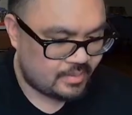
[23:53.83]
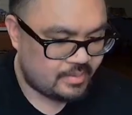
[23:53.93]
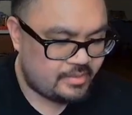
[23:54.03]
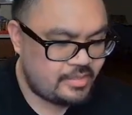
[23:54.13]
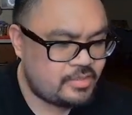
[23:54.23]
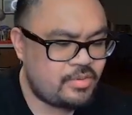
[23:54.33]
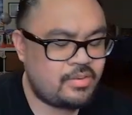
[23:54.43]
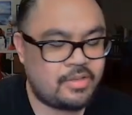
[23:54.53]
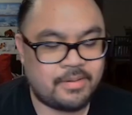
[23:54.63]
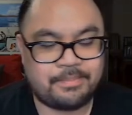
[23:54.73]
These 2
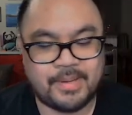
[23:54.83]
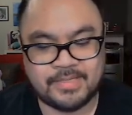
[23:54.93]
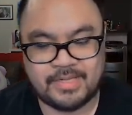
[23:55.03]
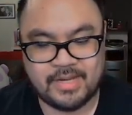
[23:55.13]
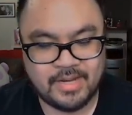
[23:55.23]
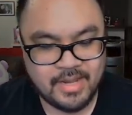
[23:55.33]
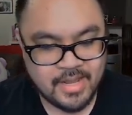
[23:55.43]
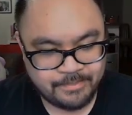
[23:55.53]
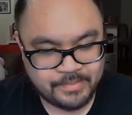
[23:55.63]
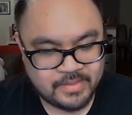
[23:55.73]
look busted.
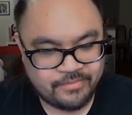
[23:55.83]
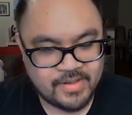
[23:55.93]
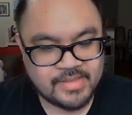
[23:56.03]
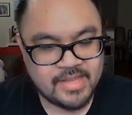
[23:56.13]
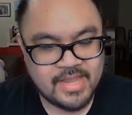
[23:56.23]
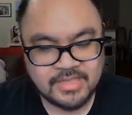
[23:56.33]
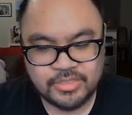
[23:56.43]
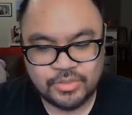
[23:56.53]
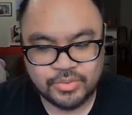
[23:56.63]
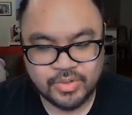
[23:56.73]
The fact that he has
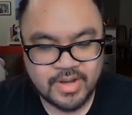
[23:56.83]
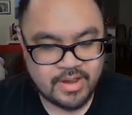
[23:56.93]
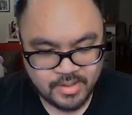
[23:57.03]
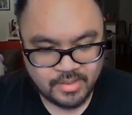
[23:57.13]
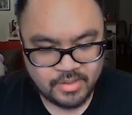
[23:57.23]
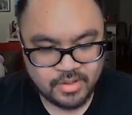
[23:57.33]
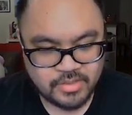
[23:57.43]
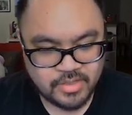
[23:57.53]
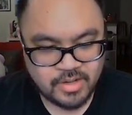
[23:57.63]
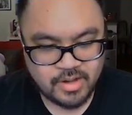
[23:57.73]
his sword out, the
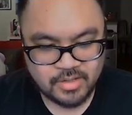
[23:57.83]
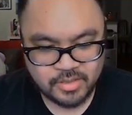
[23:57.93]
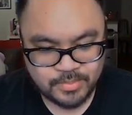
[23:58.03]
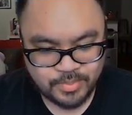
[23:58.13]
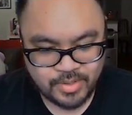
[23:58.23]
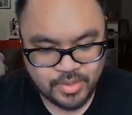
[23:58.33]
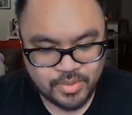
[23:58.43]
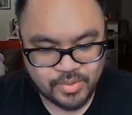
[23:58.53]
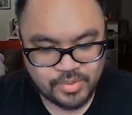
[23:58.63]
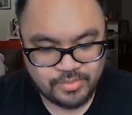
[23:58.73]
alternate art looks pretty
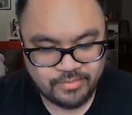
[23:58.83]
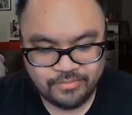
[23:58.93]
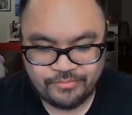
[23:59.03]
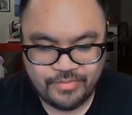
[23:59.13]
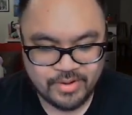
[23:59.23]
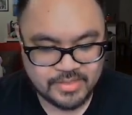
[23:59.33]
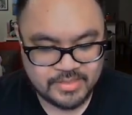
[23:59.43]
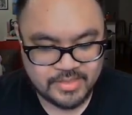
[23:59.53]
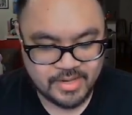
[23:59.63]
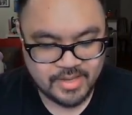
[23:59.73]
cool, very sick,